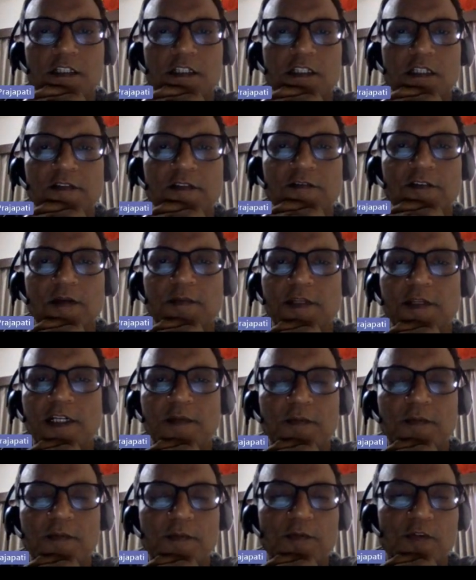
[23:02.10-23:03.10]
just 1
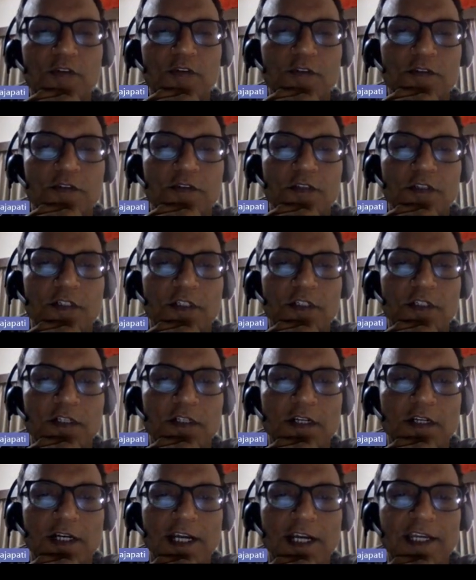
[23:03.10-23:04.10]
minute before.
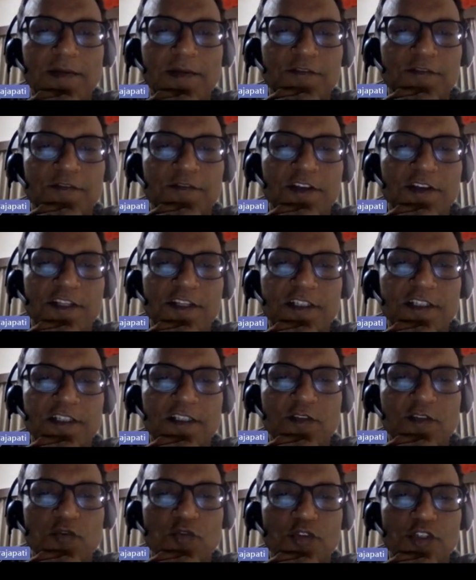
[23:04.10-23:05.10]
I am
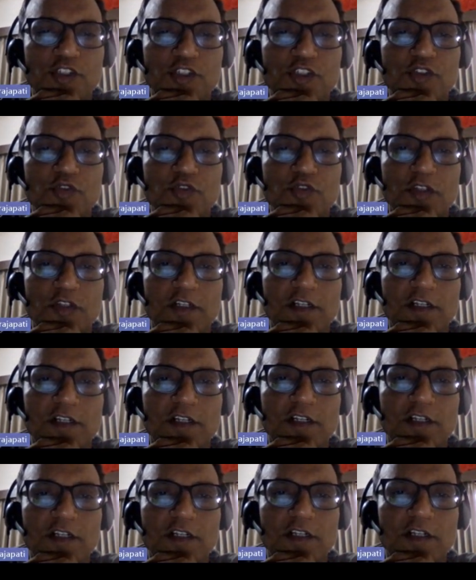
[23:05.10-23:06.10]
facing the issue
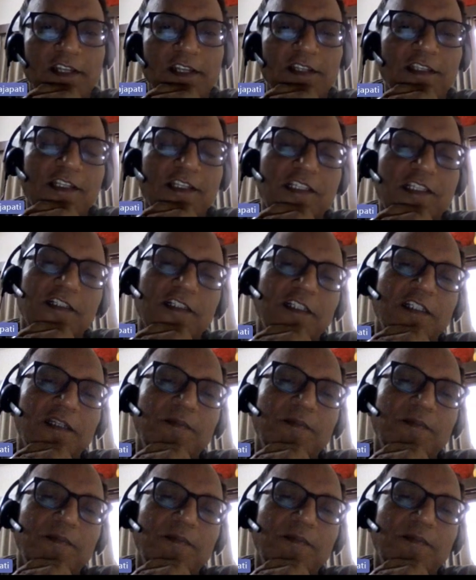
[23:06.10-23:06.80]
getting this